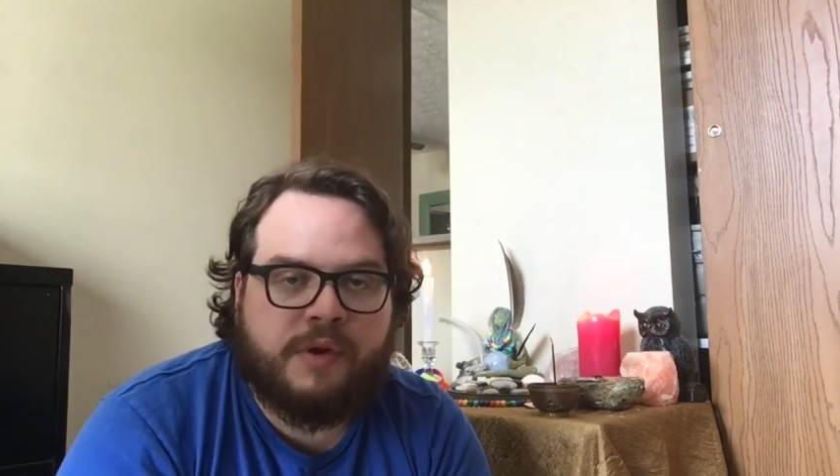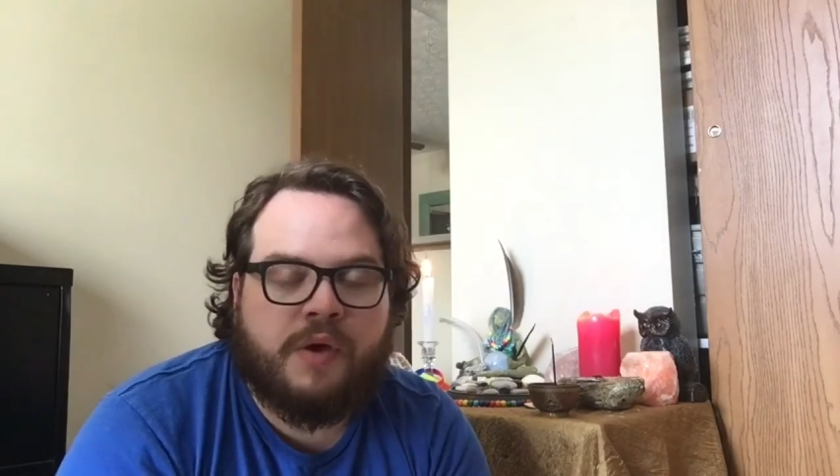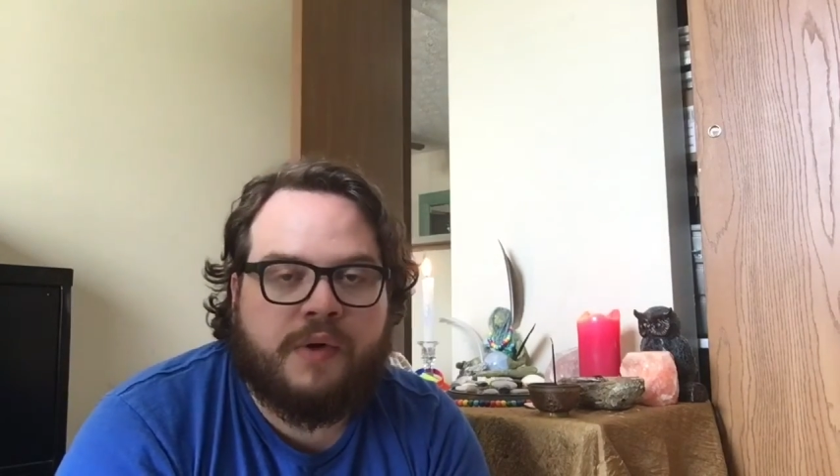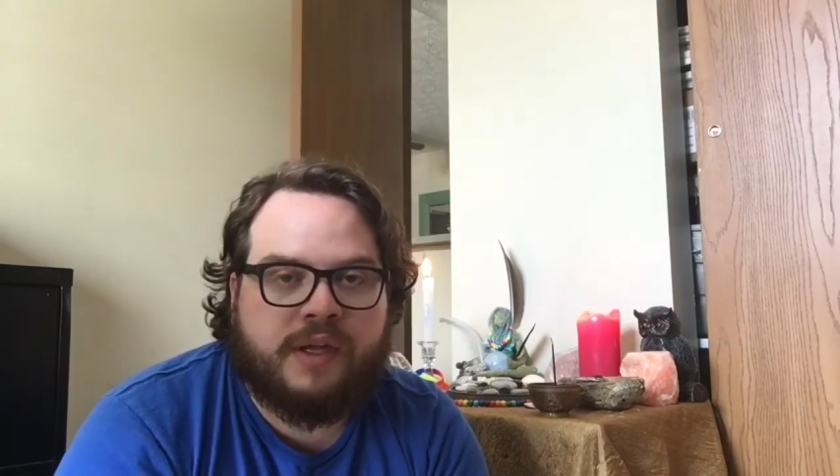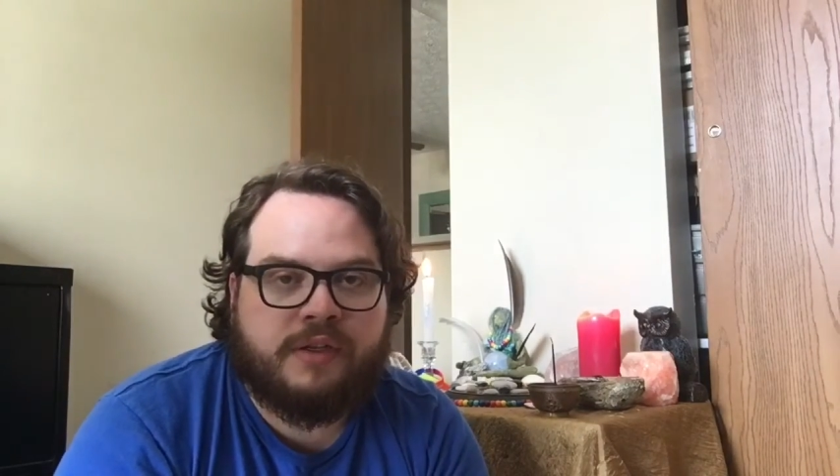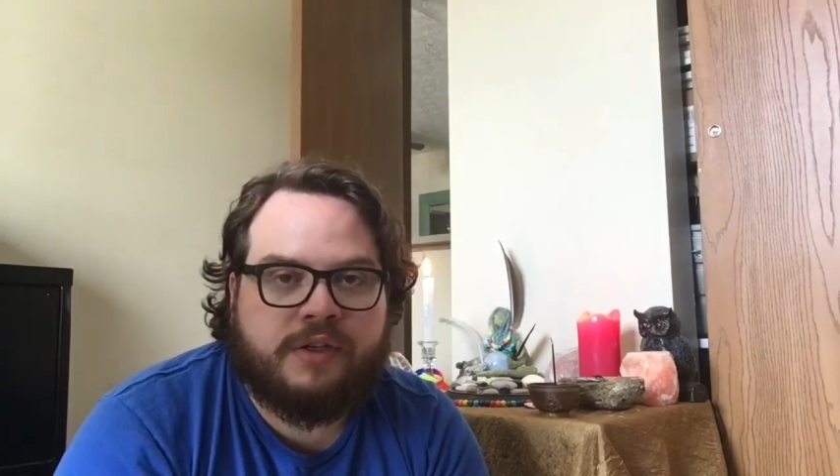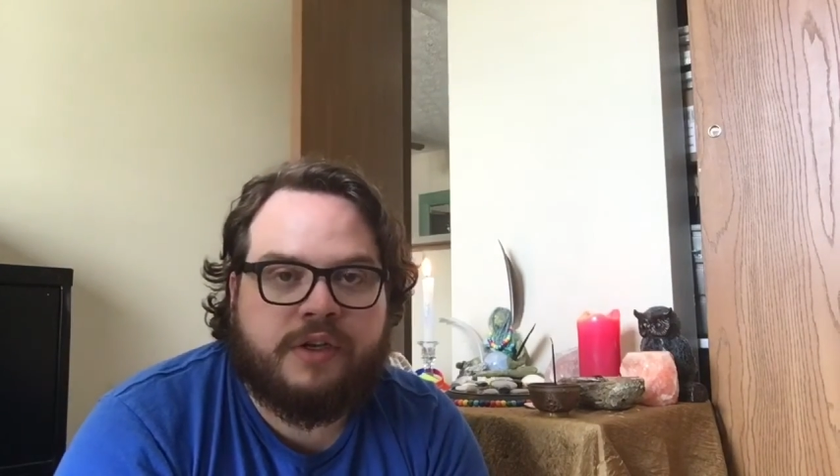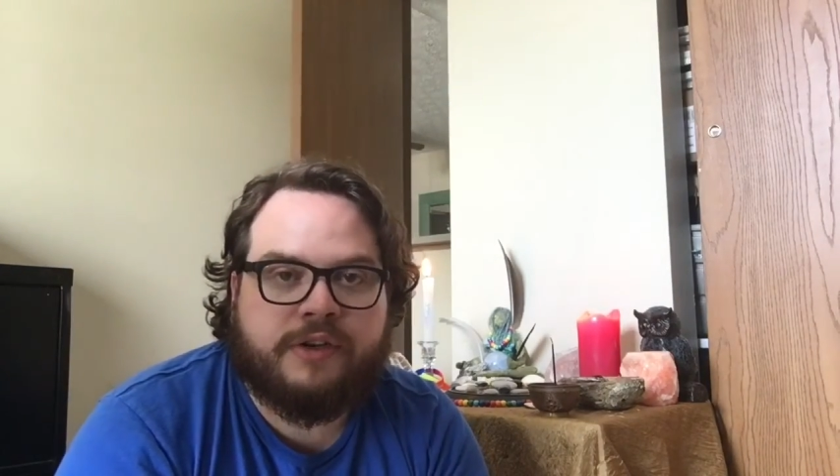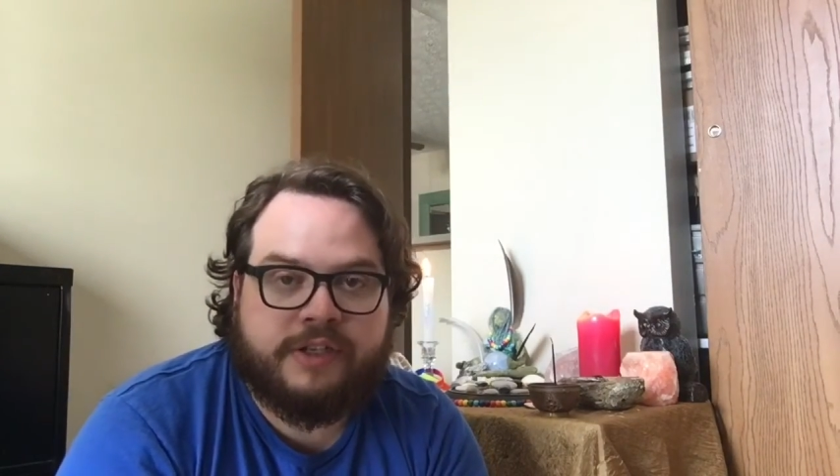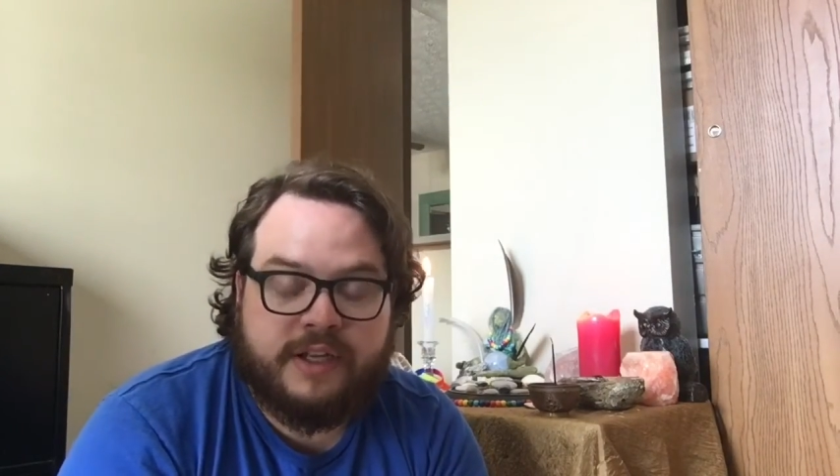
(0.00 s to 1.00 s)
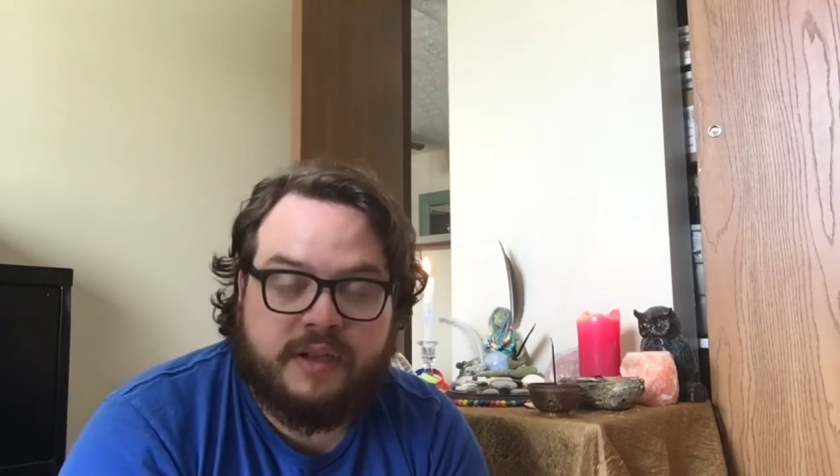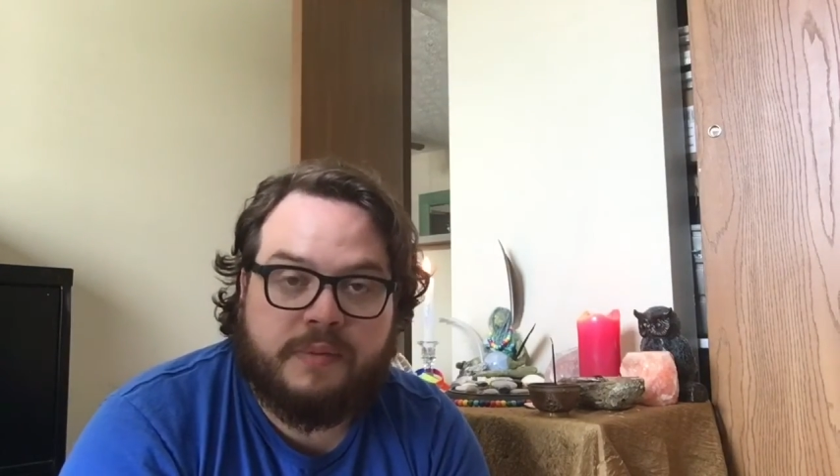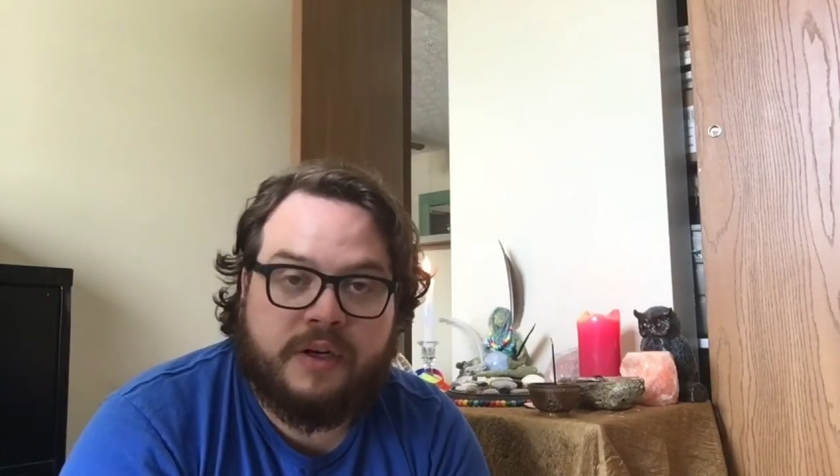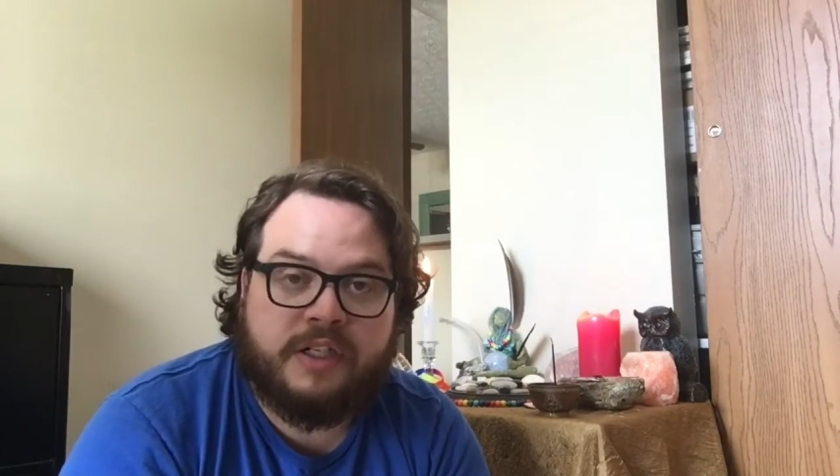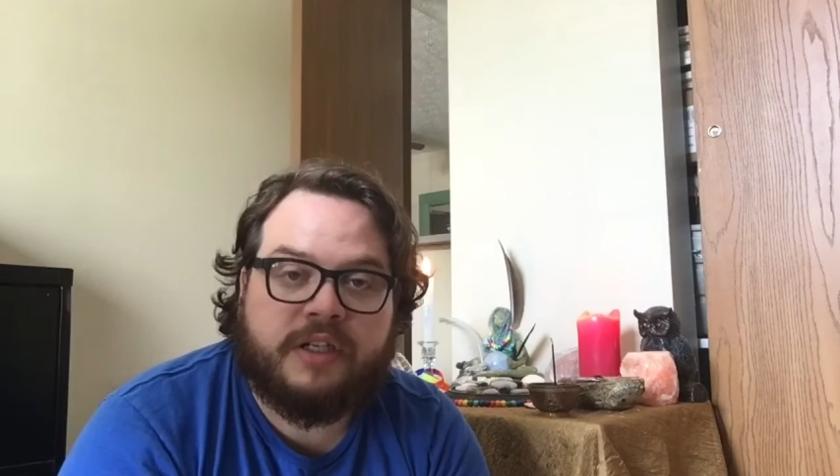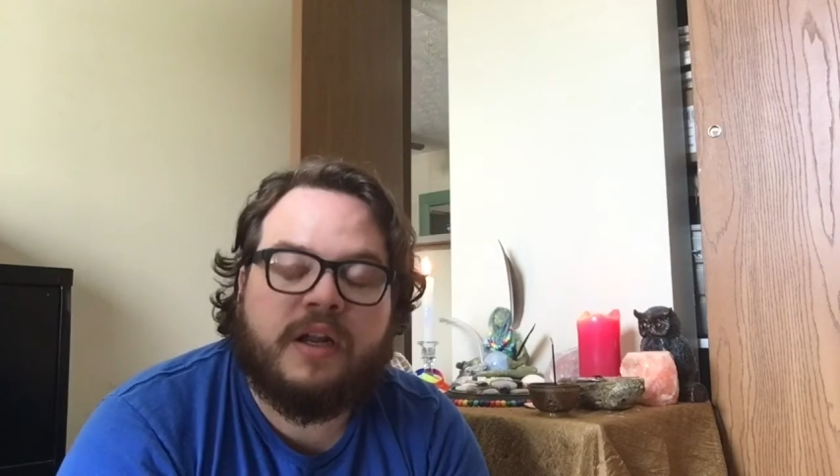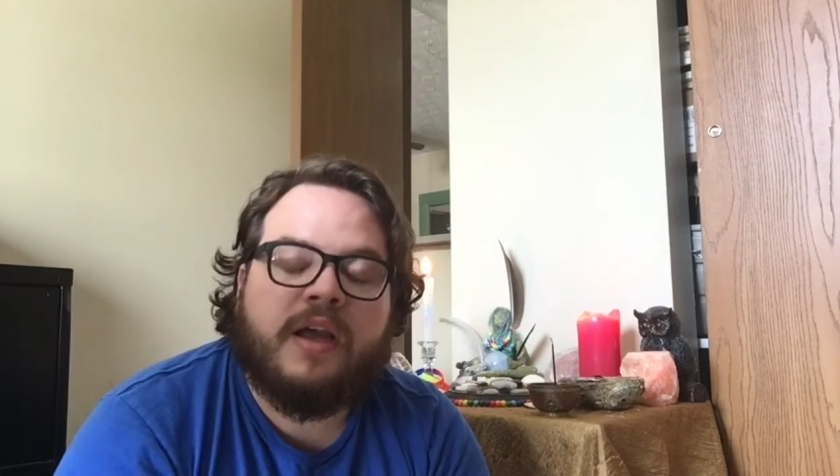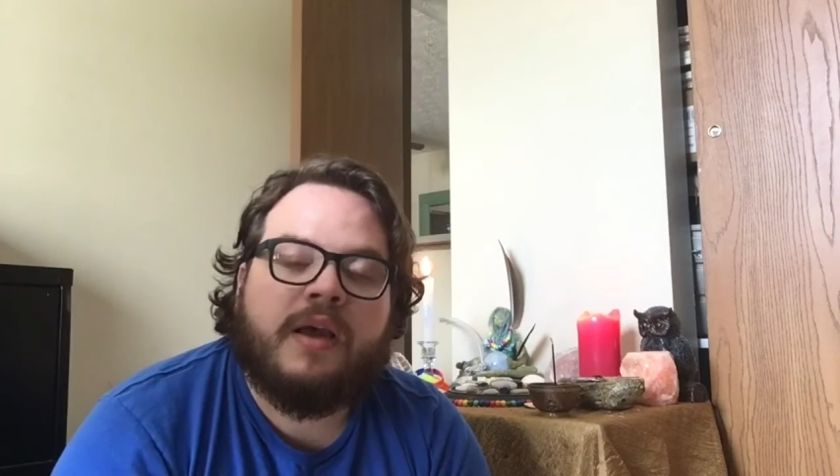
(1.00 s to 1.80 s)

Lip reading: going to your celebration.